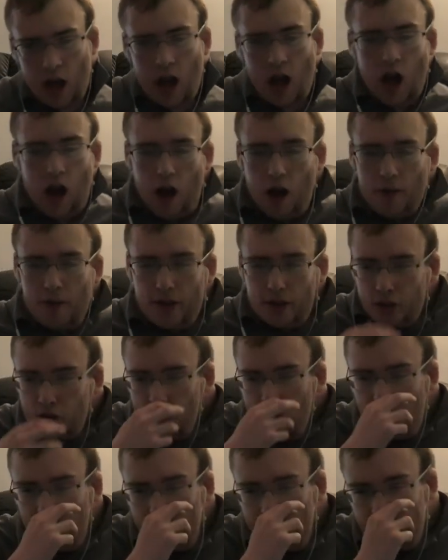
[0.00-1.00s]
If
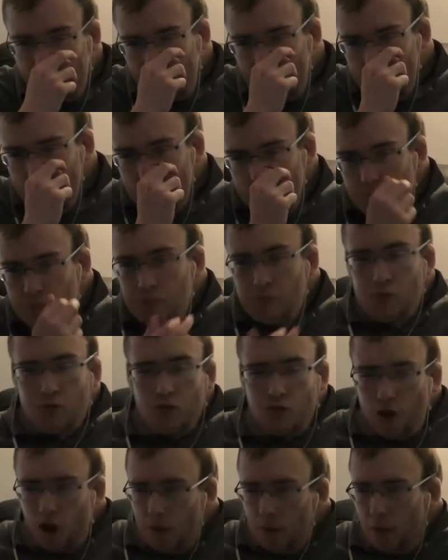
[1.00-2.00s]
you want to, you could
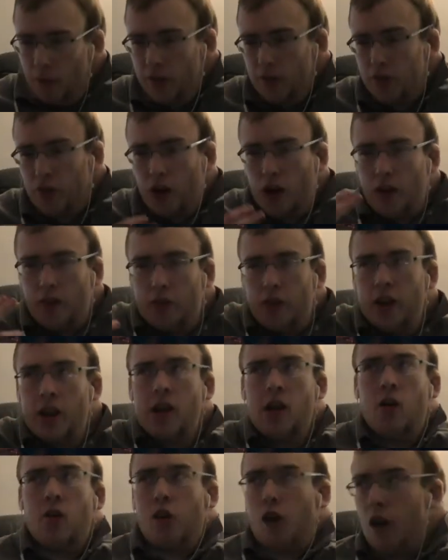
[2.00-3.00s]
probably find
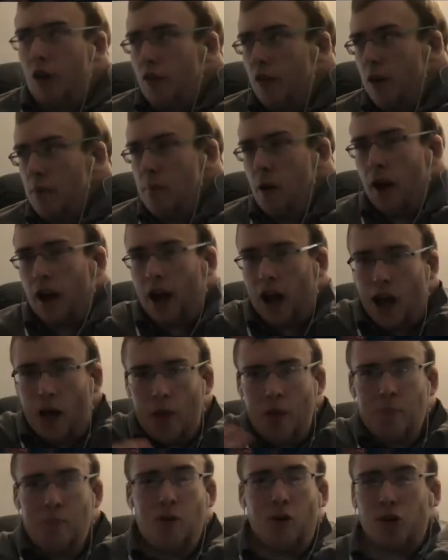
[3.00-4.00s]
videos on them by
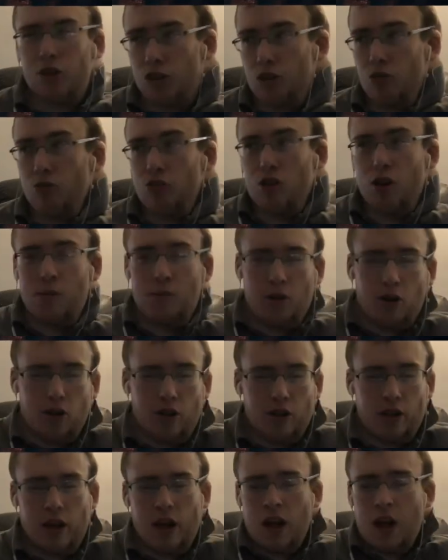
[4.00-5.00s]
comic book YouTubers.